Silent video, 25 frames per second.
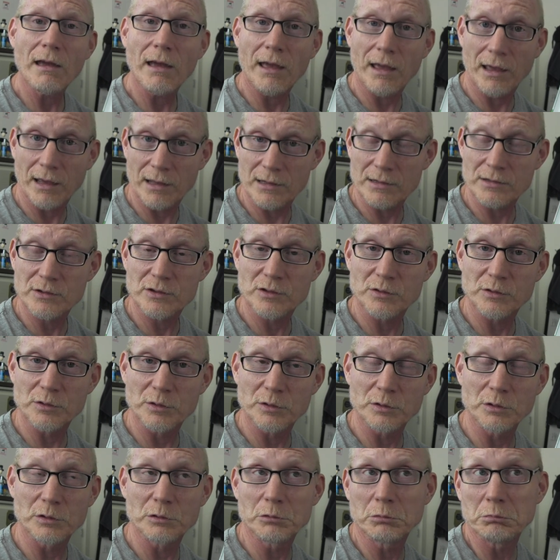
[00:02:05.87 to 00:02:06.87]
and
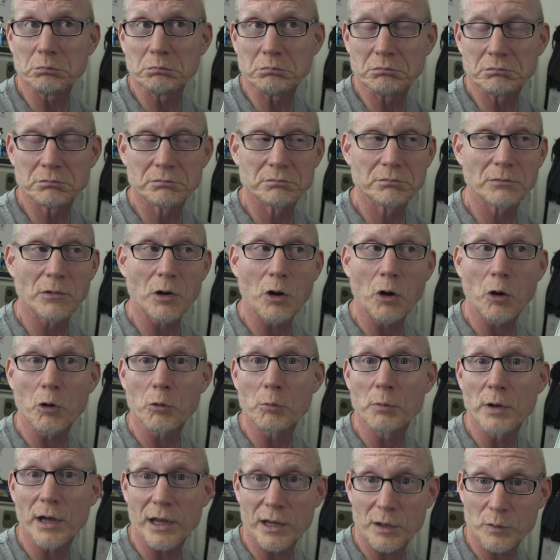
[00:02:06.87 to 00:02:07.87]
to
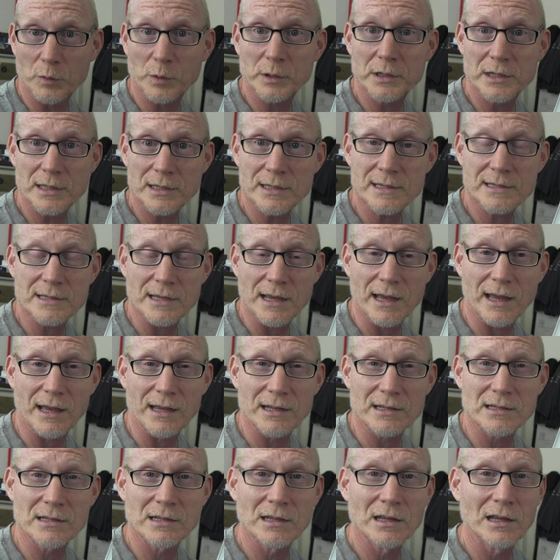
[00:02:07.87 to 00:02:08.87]
obey what he
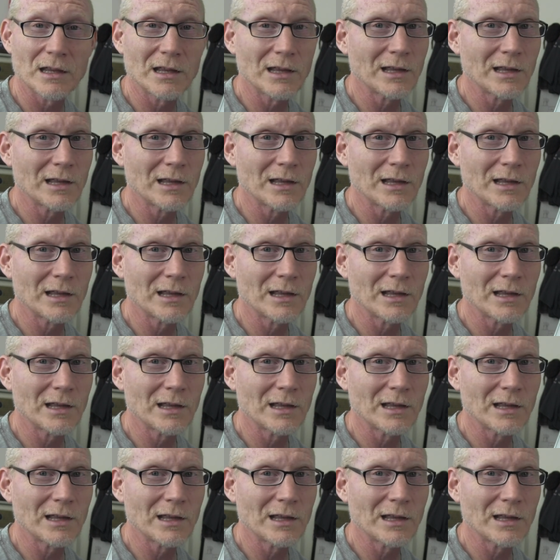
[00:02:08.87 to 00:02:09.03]
said,